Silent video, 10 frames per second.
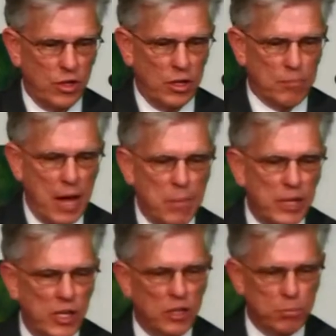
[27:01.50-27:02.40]

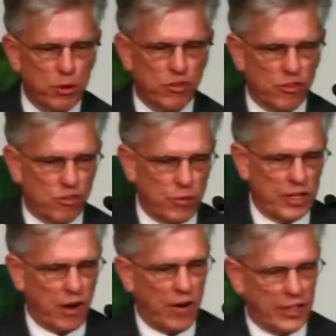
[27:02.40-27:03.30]
maybe he could push the
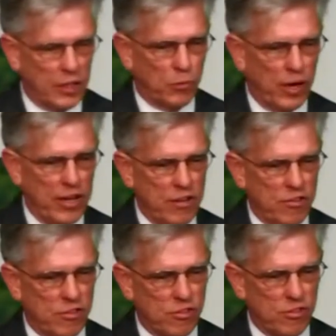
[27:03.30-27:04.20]
streetcar a little
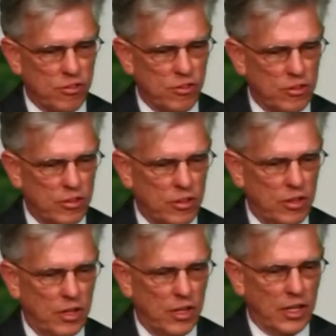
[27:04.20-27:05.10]
ways.
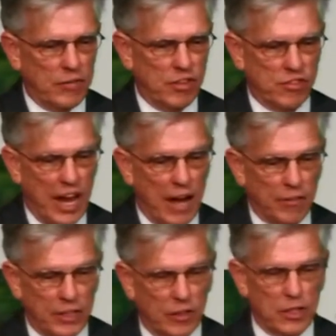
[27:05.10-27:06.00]
If it's
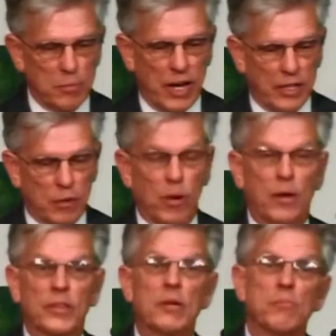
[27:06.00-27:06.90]
downhill, he might get
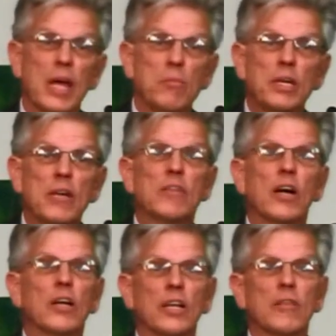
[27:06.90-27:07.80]
away with it. Maybe even
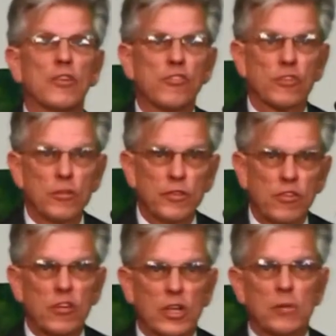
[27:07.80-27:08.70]
on a level
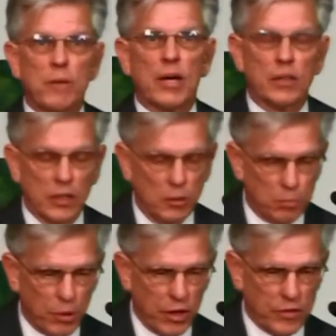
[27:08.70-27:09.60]
surface, he could make a little
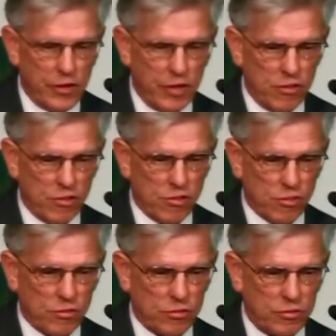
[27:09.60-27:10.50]
progress.
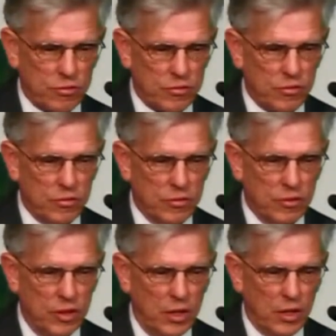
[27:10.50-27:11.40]

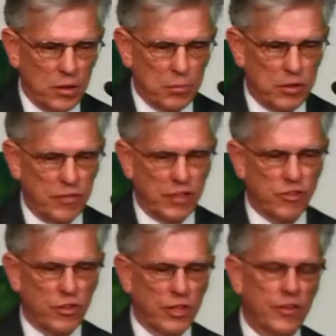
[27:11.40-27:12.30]
But
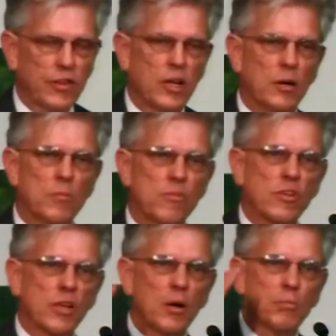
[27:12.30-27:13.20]
eventually, there comes
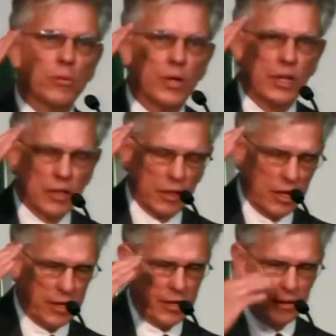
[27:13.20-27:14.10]
an upward
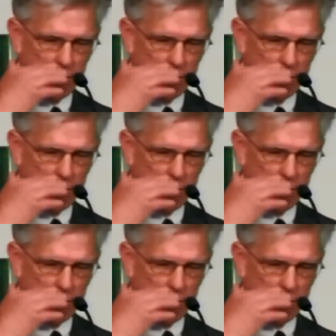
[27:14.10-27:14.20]
incline.